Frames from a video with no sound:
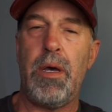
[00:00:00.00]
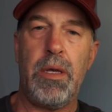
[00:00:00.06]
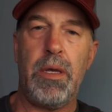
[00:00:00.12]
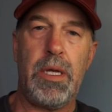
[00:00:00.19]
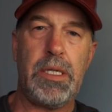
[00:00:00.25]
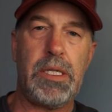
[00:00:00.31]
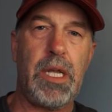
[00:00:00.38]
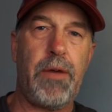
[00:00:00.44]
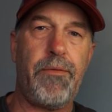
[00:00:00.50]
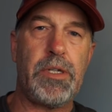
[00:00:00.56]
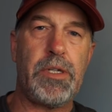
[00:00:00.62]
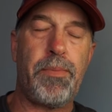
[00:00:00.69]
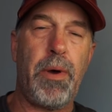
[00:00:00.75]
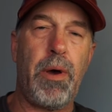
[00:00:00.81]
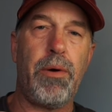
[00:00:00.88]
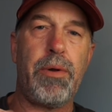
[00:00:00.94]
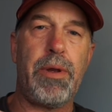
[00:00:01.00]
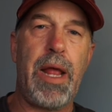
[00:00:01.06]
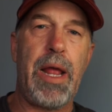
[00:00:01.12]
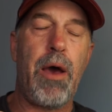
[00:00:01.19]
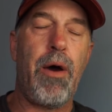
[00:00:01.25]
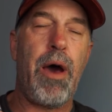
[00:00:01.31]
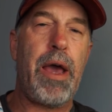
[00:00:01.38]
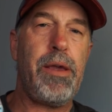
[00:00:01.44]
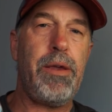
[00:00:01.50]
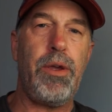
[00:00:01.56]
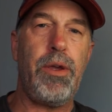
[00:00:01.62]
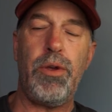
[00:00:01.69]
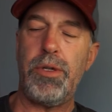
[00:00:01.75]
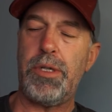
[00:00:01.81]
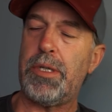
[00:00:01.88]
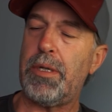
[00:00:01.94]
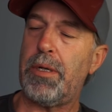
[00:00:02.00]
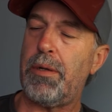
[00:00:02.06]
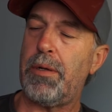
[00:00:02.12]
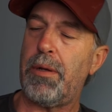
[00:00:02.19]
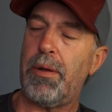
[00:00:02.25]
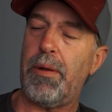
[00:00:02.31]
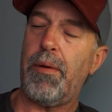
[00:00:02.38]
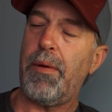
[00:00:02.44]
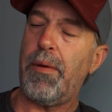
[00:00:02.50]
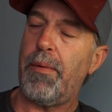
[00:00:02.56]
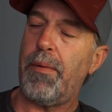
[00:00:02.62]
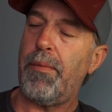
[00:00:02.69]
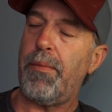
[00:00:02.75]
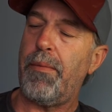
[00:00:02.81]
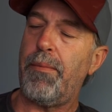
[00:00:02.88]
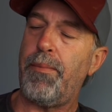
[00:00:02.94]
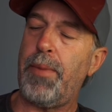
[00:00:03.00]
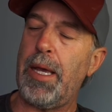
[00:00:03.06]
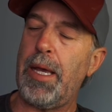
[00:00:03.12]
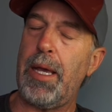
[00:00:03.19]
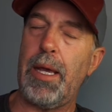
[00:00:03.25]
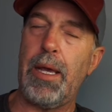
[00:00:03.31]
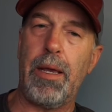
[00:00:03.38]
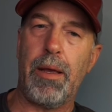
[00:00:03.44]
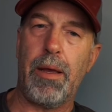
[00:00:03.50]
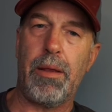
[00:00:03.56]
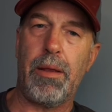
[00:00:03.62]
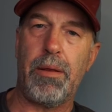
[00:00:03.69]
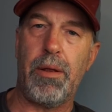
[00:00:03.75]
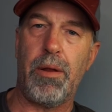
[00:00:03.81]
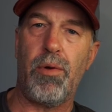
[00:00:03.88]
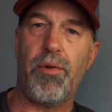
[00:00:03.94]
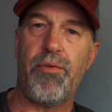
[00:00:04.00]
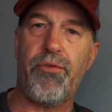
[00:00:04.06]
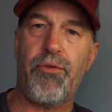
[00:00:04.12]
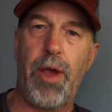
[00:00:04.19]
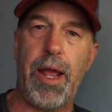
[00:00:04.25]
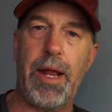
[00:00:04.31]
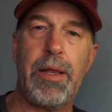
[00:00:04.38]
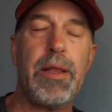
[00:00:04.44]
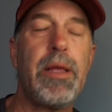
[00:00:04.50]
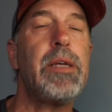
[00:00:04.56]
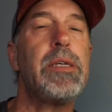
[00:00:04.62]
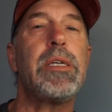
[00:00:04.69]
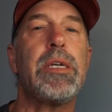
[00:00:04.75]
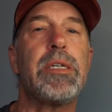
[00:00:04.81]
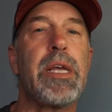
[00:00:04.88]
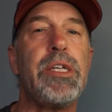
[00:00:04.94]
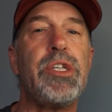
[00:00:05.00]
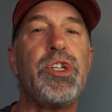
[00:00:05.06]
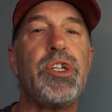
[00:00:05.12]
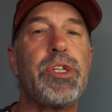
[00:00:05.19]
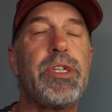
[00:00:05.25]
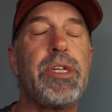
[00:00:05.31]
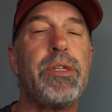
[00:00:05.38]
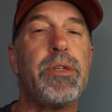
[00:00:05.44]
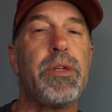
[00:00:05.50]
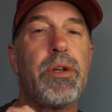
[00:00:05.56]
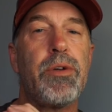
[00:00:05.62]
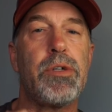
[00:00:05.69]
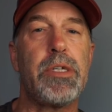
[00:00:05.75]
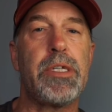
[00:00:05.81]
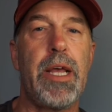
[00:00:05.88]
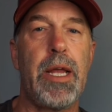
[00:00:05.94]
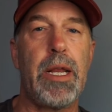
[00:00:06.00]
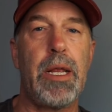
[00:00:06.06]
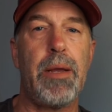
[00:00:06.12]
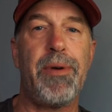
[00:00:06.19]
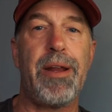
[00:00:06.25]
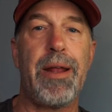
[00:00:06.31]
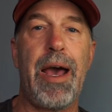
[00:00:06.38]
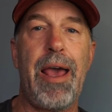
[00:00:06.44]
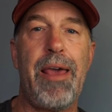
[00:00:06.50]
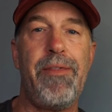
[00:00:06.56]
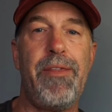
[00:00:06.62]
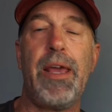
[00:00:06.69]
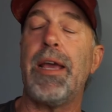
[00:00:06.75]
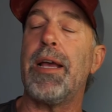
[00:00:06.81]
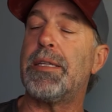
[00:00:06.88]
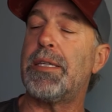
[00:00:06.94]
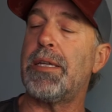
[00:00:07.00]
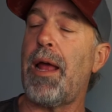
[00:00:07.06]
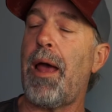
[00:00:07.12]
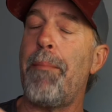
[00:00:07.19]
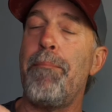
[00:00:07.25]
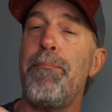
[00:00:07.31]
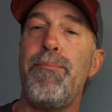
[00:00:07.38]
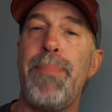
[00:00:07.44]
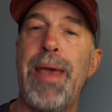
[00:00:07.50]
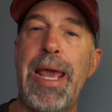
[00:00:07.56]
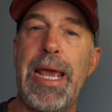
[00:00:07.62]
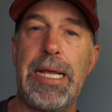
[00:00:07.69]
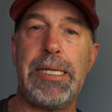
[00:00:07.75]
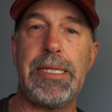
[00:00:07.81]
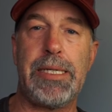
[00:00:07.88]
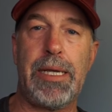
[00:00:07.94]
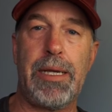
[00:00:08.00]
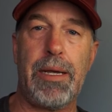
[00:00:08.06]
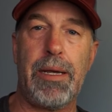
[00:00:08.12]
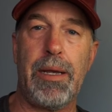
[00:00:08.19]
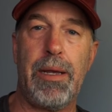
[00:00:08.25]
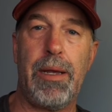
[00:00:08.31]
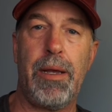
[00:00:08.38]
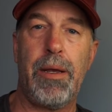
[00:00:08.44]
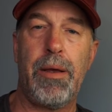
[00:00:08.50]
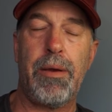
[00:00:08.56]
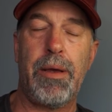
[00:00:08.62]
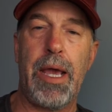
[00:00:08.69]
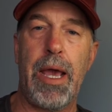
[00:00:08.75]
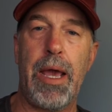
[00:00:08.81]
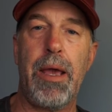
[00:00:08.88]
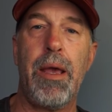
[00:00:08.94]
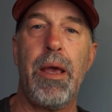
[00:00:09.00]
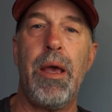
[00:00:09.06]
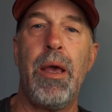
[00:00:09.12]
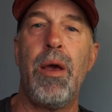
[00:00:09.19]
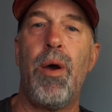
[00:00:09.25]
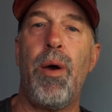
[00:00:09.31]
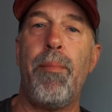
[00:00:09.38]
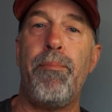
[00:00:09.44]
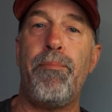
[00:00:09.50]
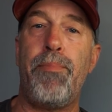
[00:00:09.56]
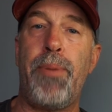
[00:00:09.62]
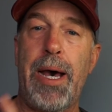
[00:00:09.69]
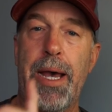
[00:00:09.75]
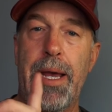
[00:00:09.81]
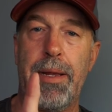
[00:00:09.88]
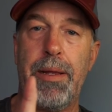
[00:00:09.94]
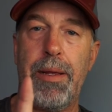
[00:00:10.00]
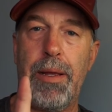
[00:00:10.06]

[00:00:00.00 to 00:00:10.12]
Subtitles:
This stuff is potent. Now, I used to be a little afraid of this because I just didn't understand it, but I think it's amazing, okay? But